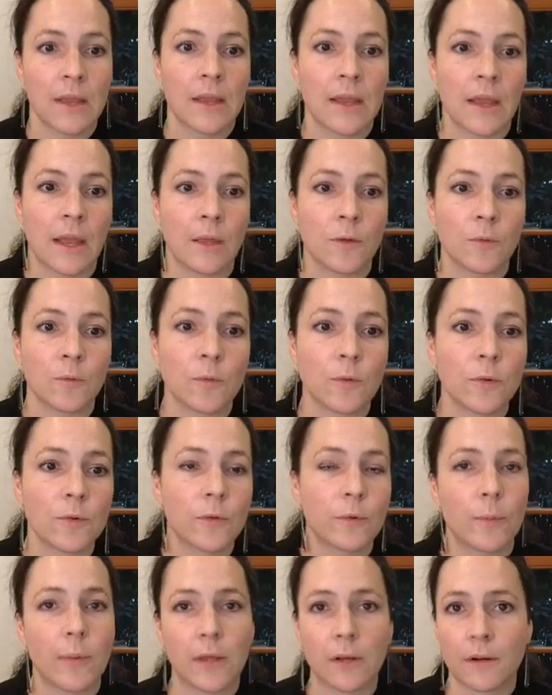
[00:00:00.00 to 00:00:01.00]
And Ruth
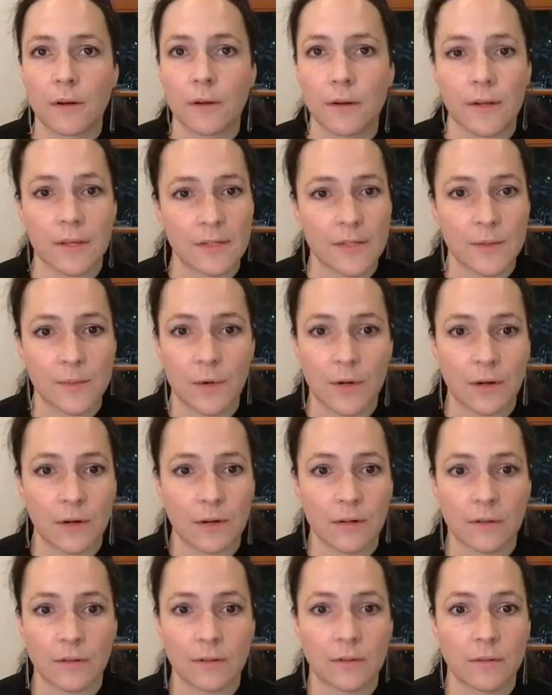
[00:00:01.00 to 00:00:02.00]
Bader
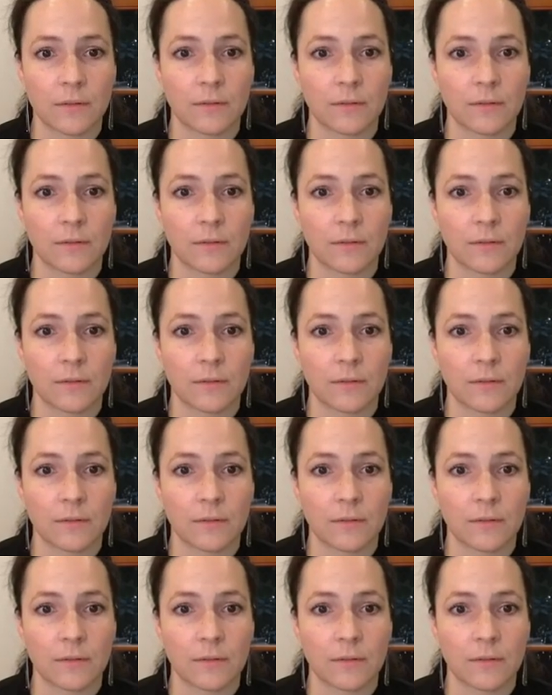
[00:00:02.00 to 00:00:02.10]
Ginsburg